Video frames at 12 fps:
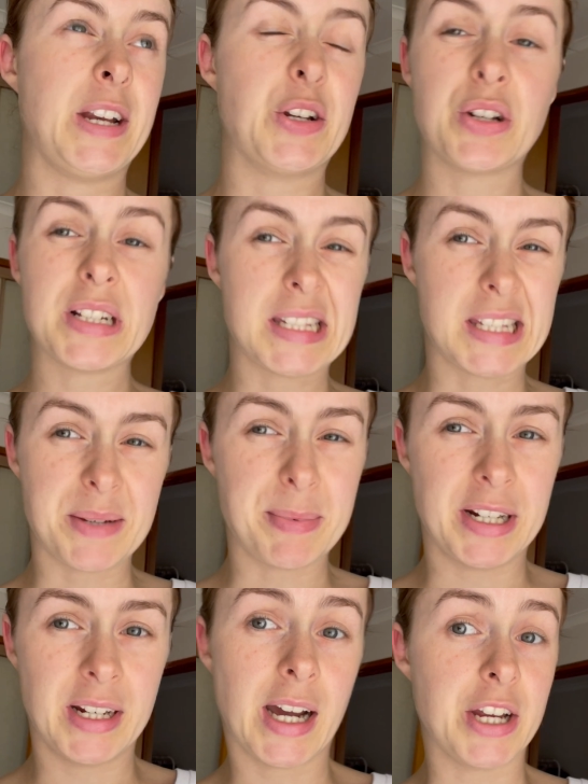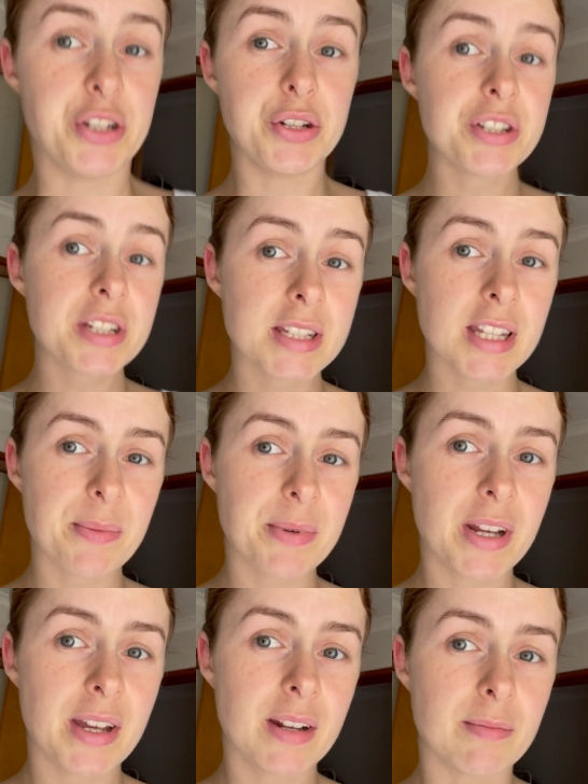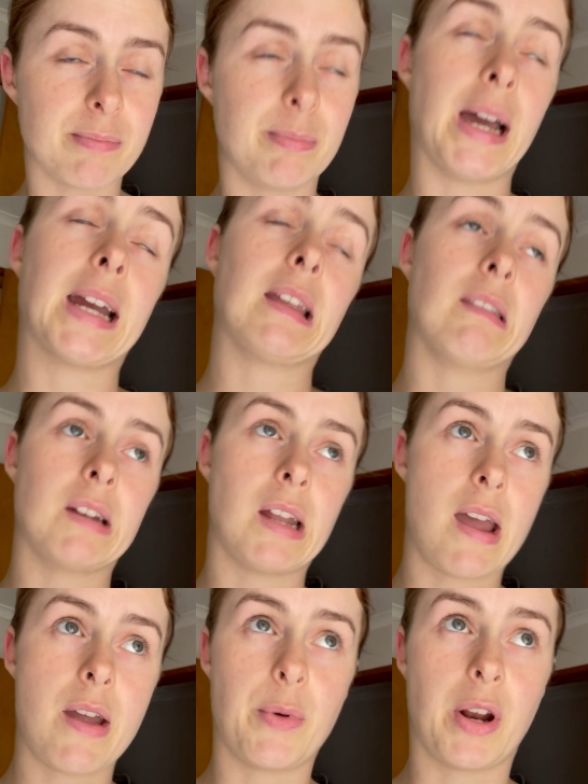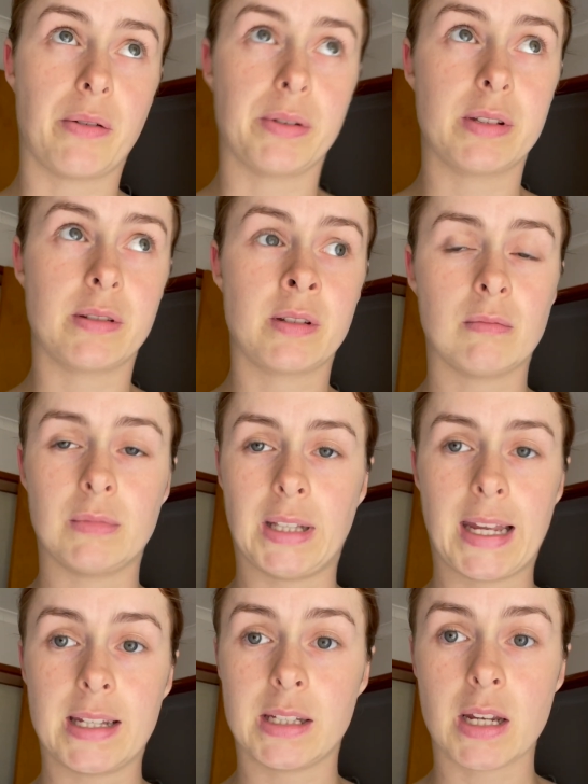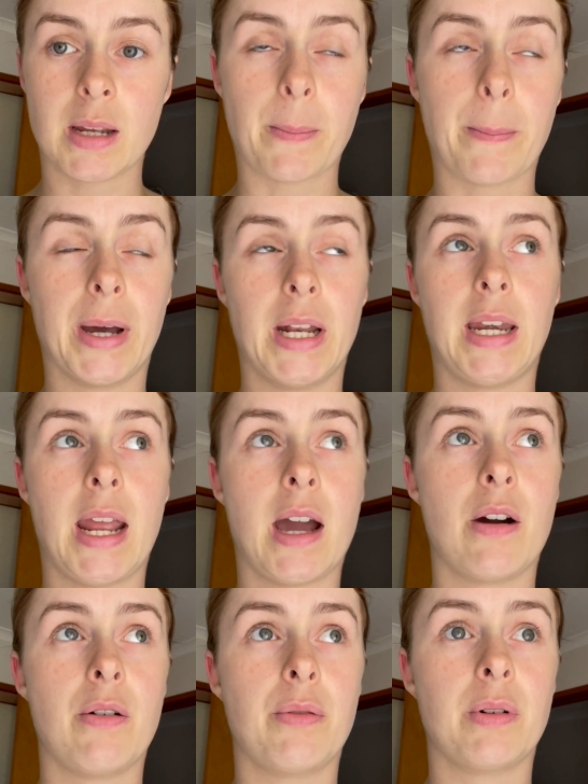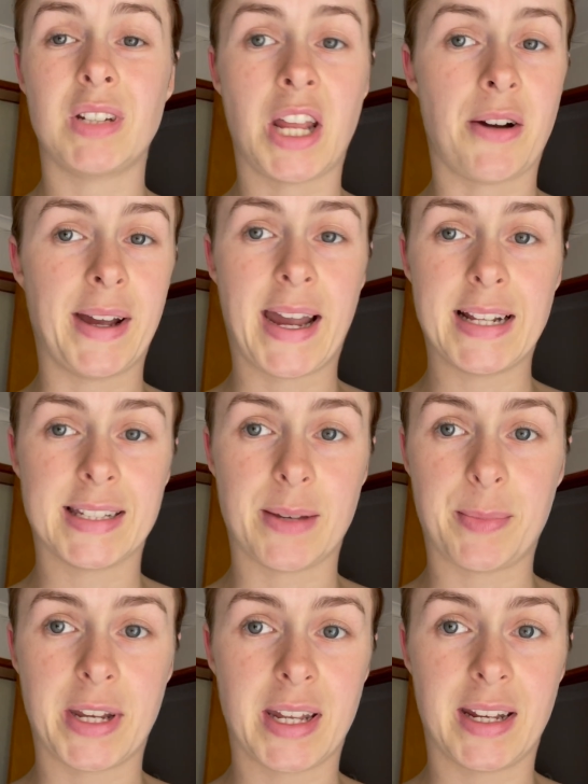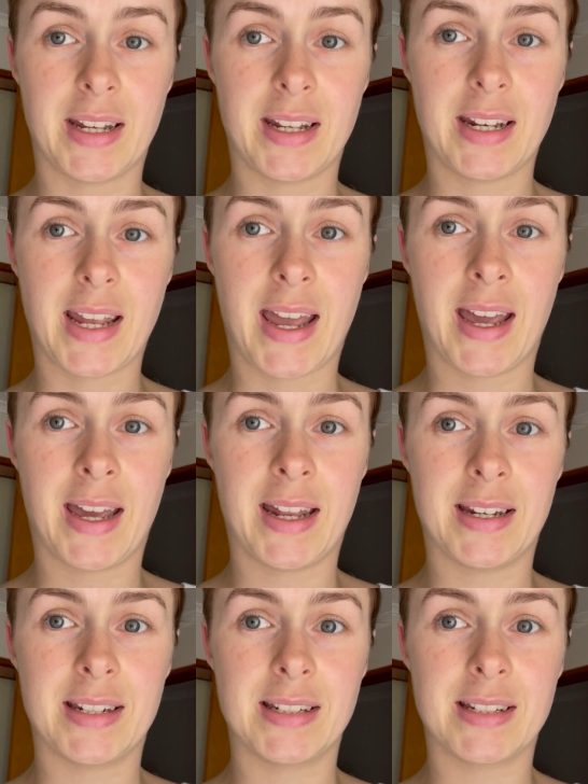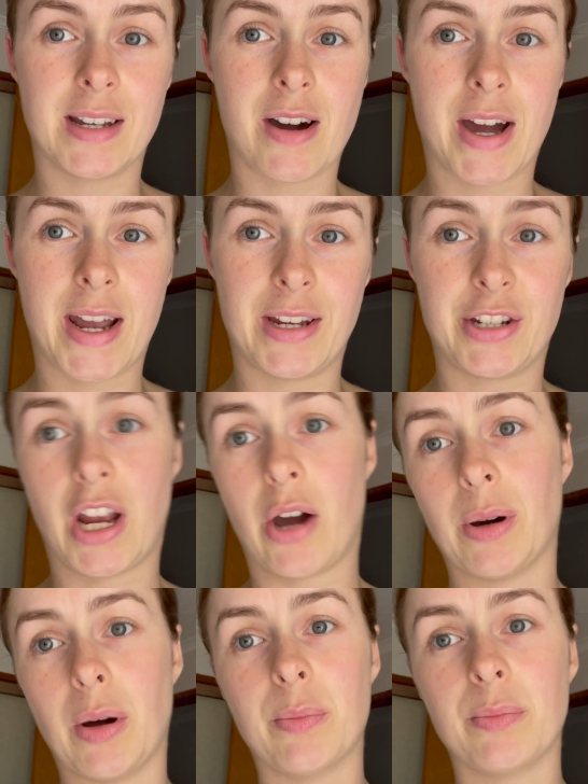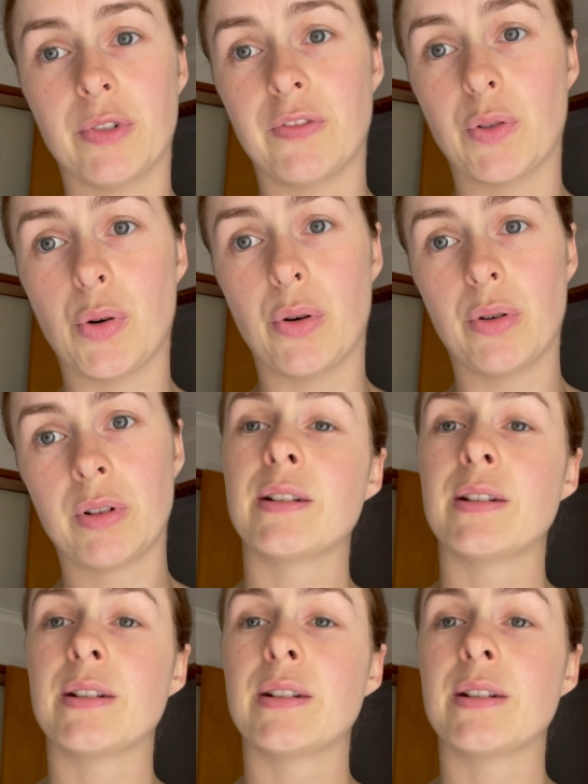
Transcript: don't sleep in it. I used to sleep in it back in the day when I was lazy, but now I hate sleeping in it, and I shower before.